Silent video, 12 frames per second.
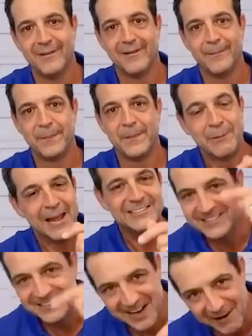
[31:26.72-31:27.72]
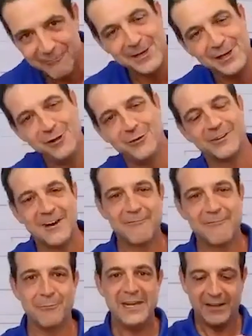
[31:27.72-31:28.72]
The blessing's not for you. It's not
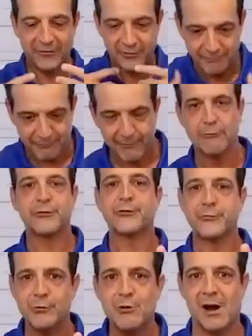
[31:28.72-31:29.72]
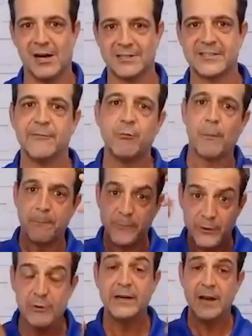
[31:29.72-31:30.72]
for me. It's to flow through us. And if we're
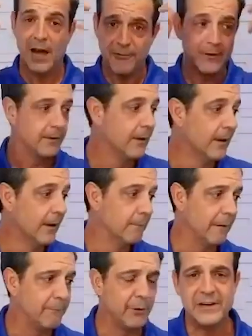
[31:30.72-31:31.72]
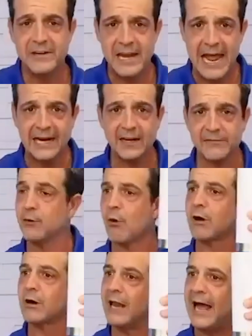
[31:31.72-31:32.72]
doing nothing but putting negative into
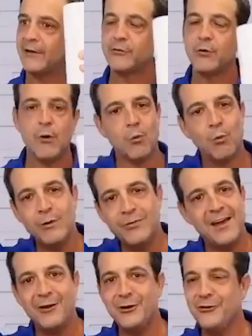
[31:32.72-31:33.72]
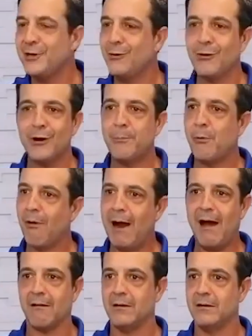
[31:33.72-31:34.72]
our glass, what the hell do you think we're going to pour
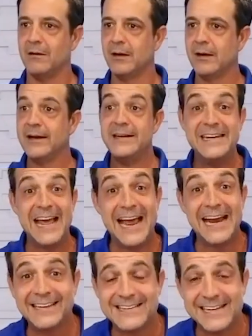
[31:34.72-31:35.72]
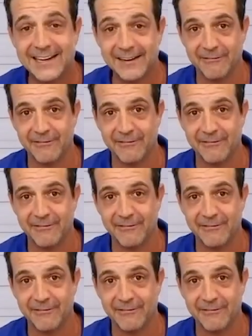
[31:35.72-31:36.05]
out? Negative.